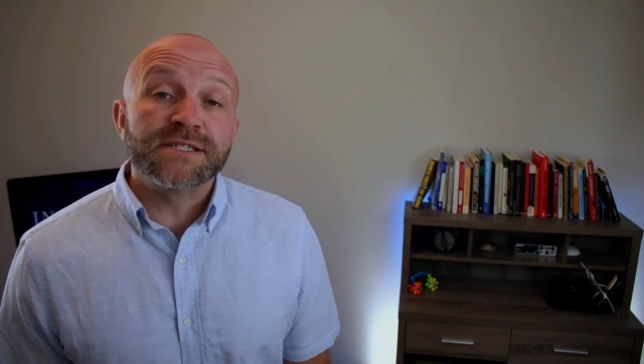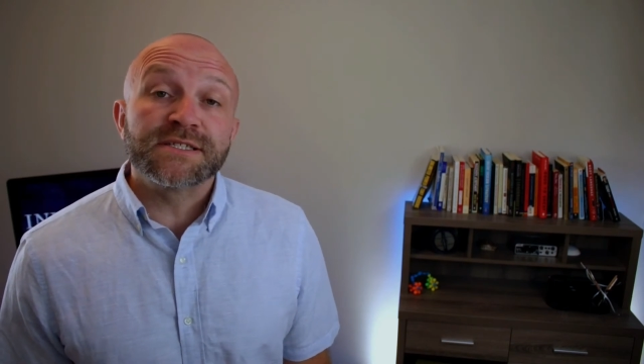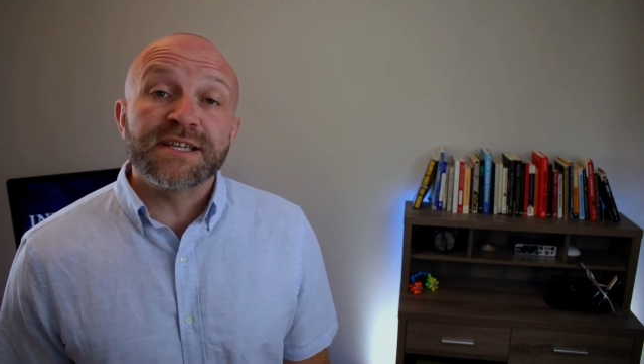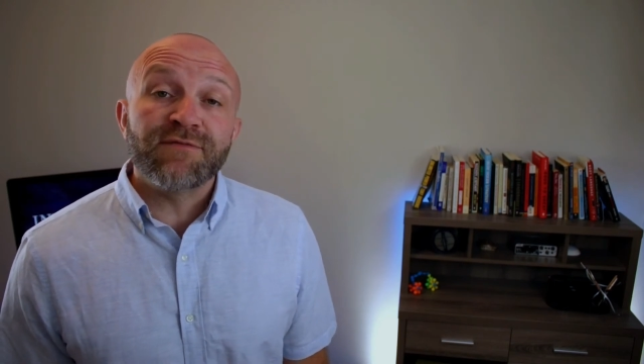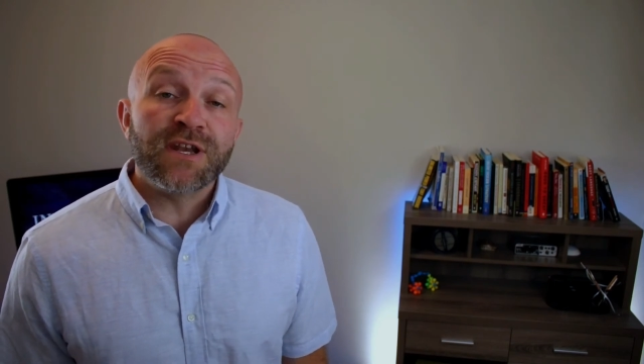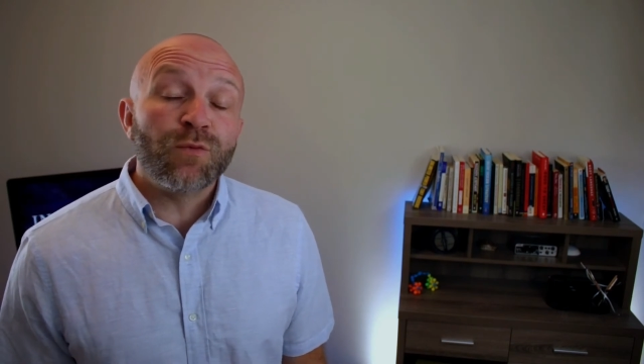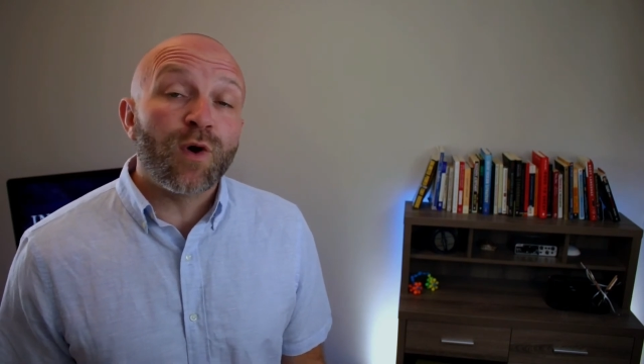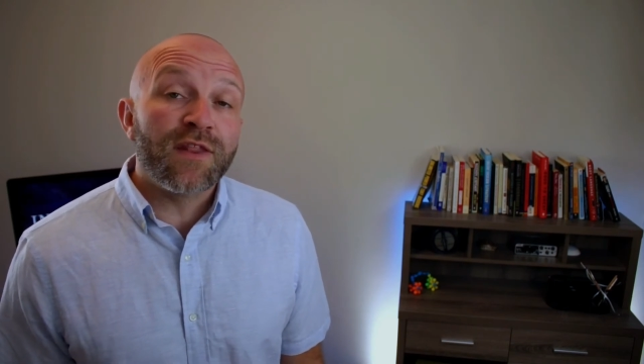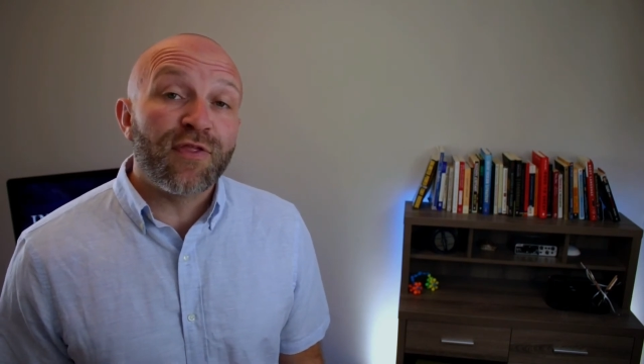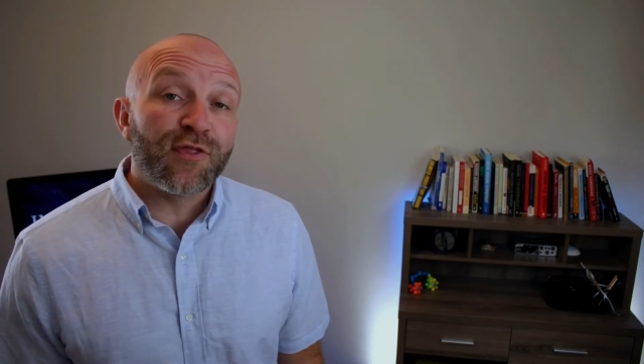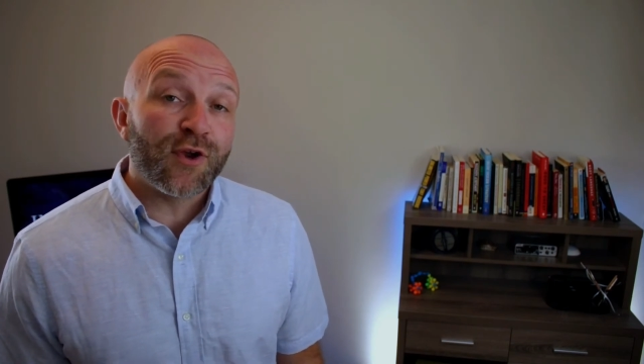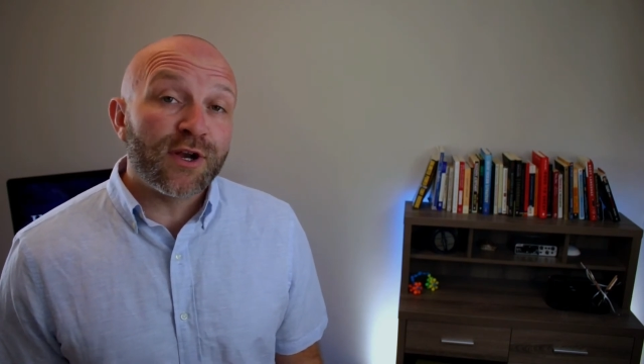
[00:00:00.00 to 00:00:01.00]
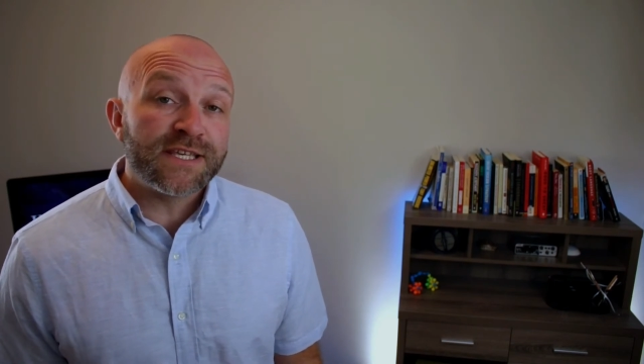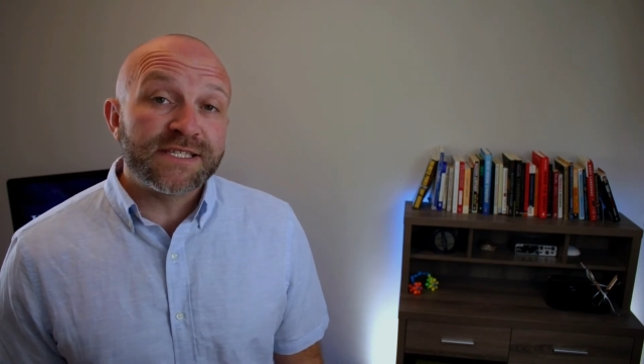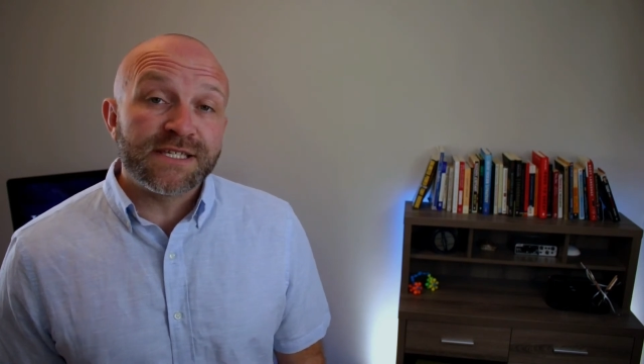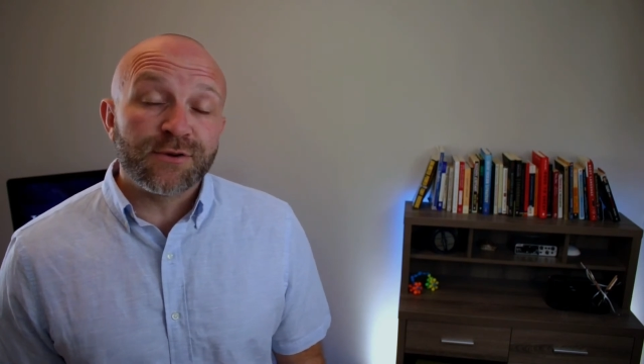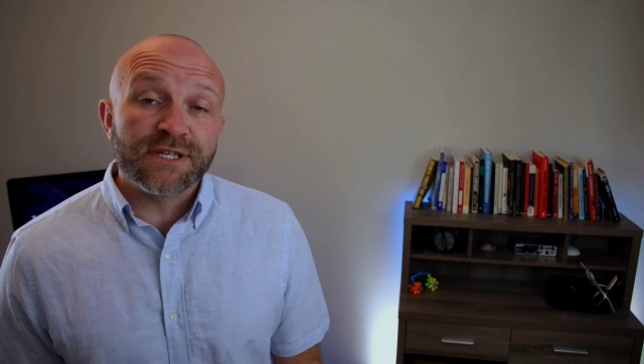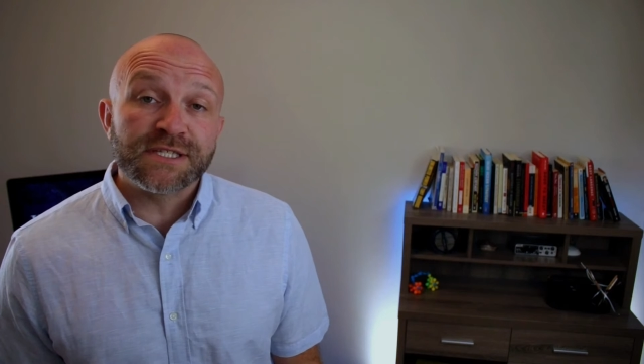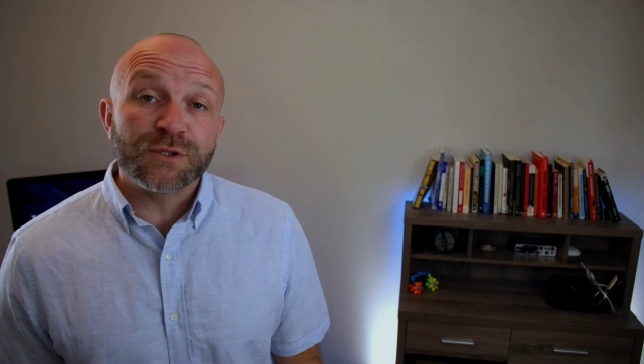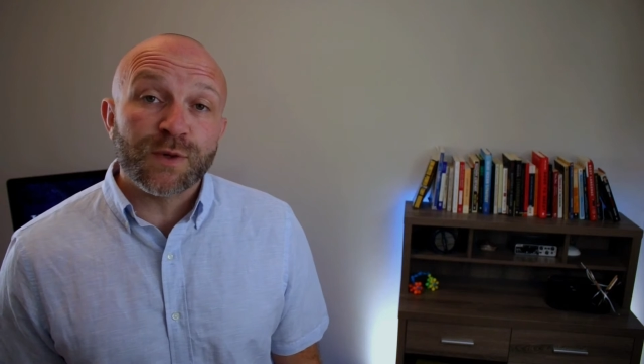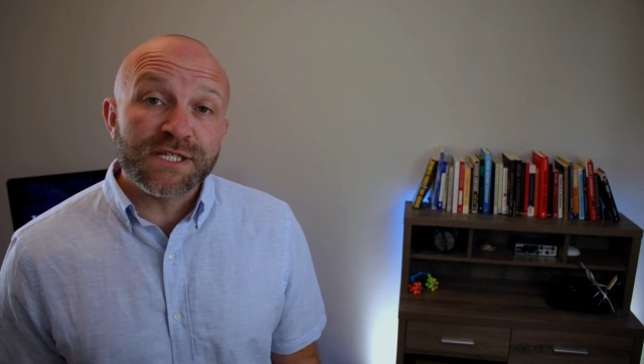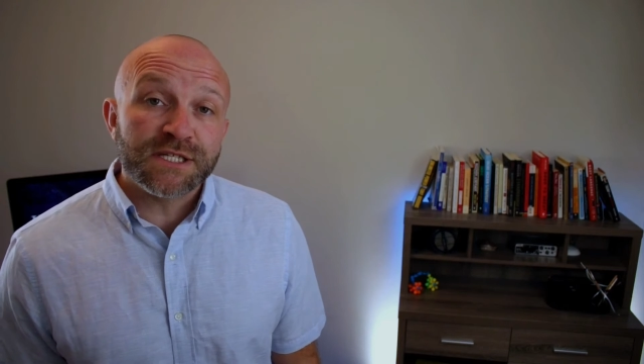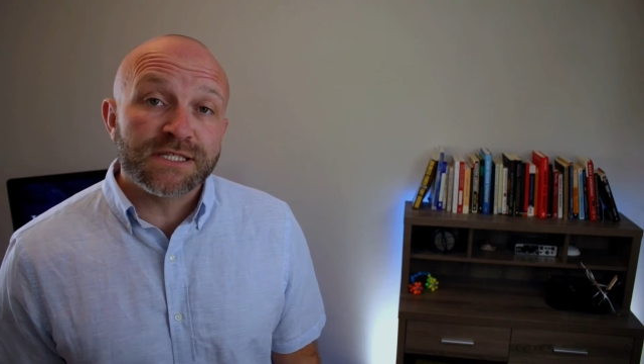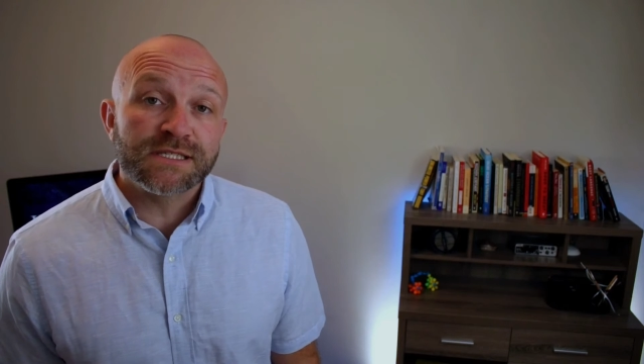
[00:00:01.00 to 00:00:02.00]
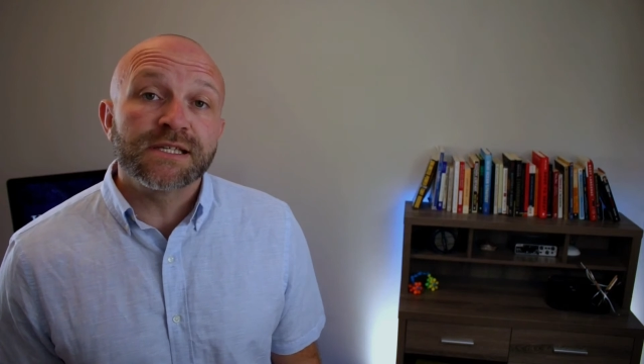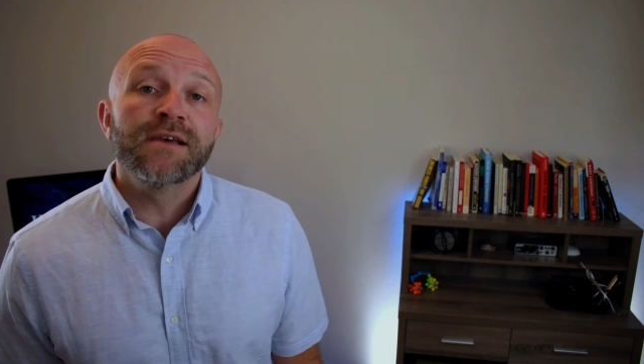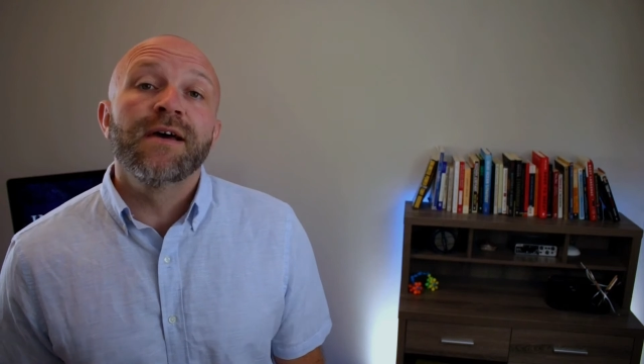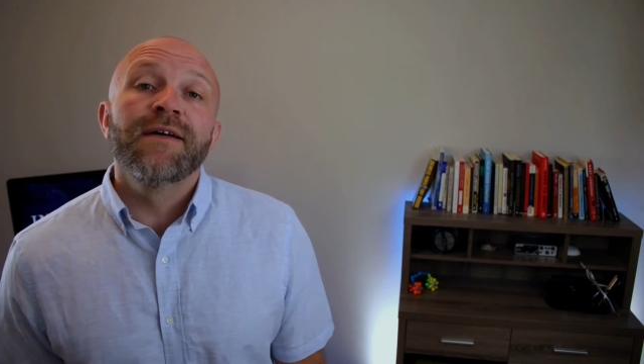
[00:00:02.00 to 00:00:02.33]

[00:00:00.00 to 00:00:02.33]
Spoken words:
7130 series switches